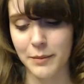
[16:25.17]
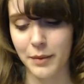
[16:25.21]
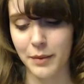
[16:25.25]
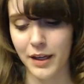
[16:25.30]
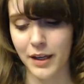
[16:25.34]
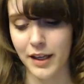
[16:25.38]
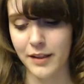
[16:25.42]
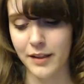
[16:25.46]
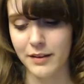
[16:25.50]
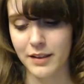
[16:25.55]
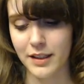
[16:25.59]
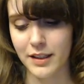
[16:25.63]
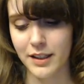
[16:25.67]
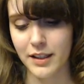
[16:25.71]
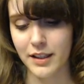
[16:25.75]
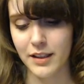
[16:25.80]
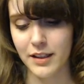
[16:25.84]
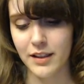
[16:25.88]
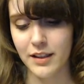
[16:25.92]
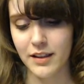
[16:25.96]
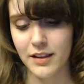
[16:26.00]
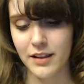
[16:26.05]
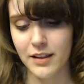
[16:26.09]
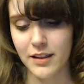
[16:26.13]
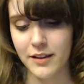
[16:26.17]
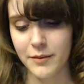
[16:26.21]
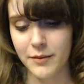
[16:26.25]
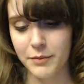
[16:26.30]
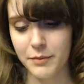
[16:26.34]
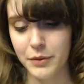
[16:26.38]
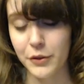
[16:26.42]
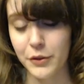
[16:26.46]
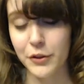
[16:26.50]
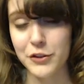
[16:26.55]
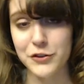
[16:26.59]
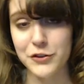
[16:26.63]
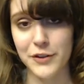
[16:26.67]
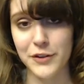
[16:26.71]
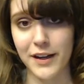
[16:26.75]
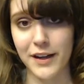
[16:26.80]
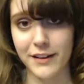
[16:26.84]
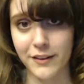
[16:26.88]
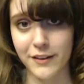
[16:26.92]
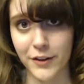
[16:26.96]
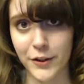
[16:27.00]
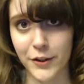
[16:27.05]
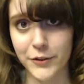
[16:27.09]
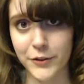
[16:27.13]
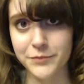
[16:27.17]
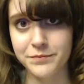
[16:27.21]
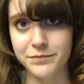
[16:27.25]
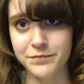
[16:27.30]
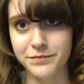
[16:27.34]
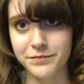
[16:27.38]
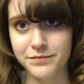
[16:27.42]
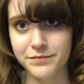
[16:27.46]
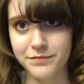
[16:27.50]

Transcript: by pure strength alone.